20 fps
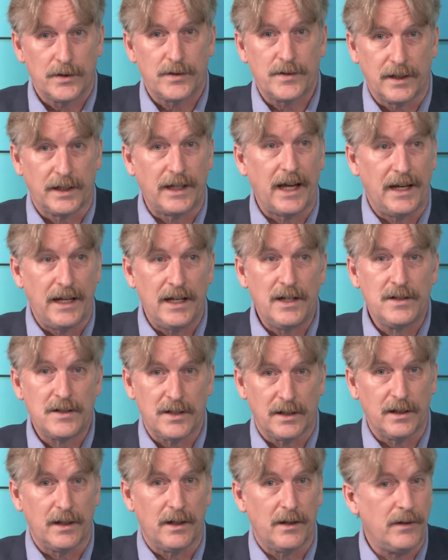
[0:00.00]
Just to get
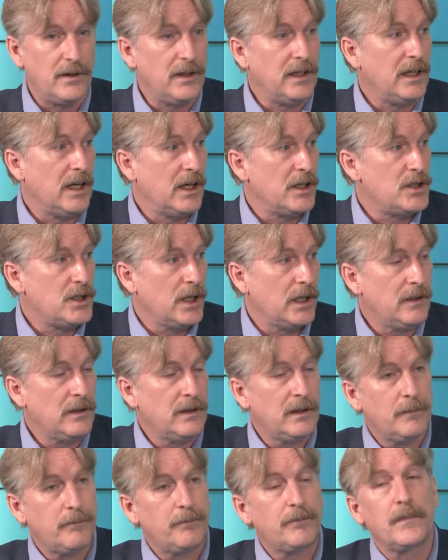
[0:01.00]
into the
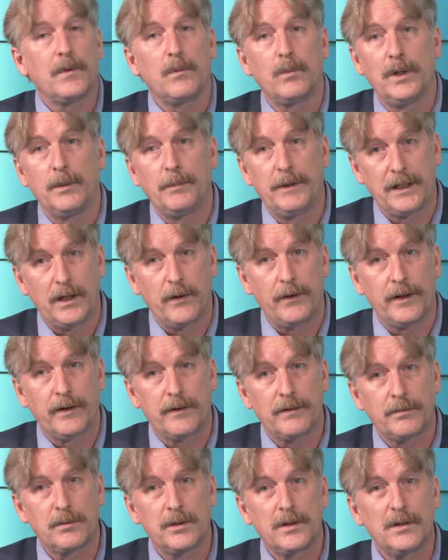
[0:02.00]
agenda, we'll be
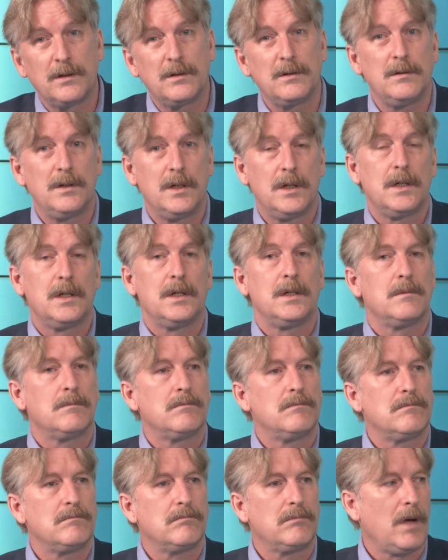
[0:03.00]
going through,
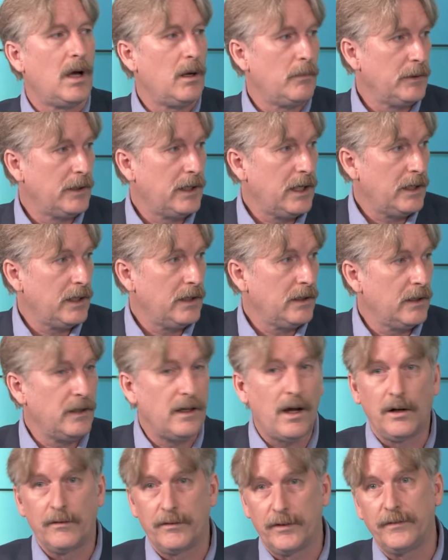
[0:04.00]
I'll be getting
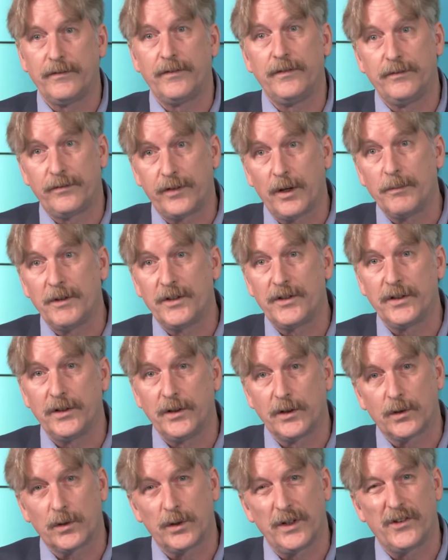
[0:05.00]
an overview from the
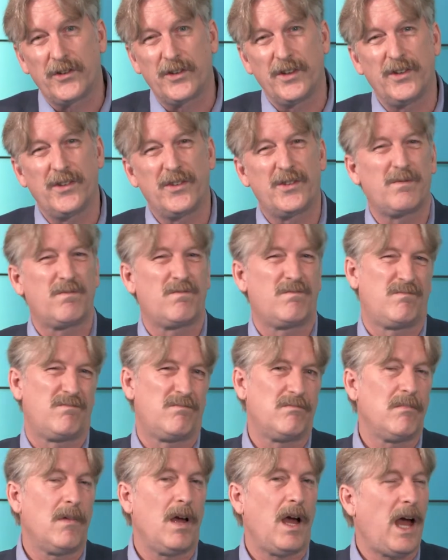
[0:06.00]
two Chris's,
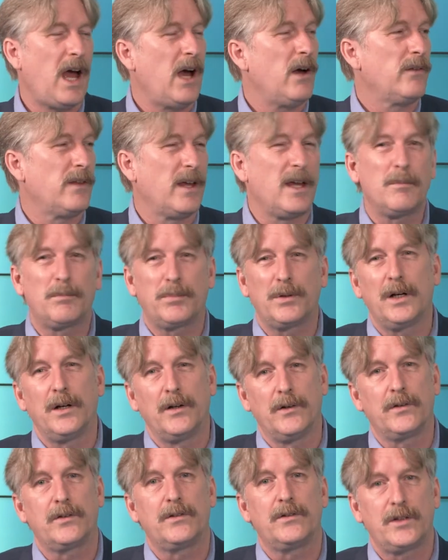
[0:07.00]
how they
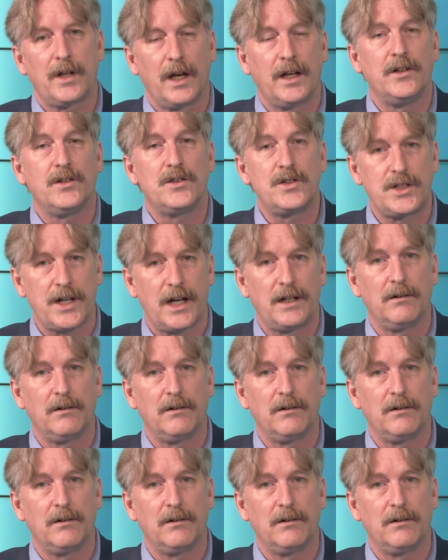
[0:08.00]
approach change